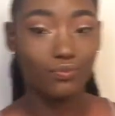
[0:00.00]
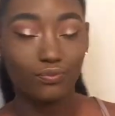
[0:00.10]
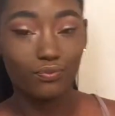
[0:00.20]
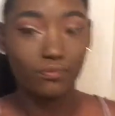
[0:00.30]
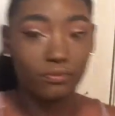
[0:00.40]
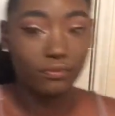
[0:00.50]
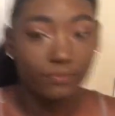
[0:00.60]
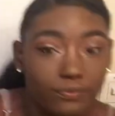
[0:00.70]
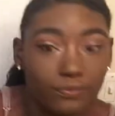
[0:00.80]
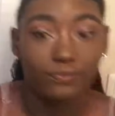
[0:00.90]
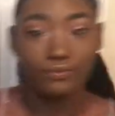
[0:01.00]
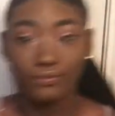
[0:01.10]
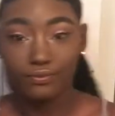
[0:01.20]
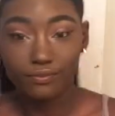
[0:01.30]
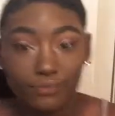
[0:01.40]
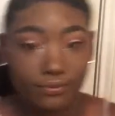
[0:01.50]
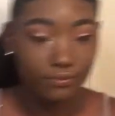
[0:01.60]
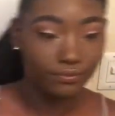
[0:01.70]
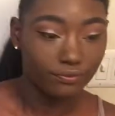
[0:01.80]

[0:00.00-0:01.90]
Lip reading: No one is speaking in this clip.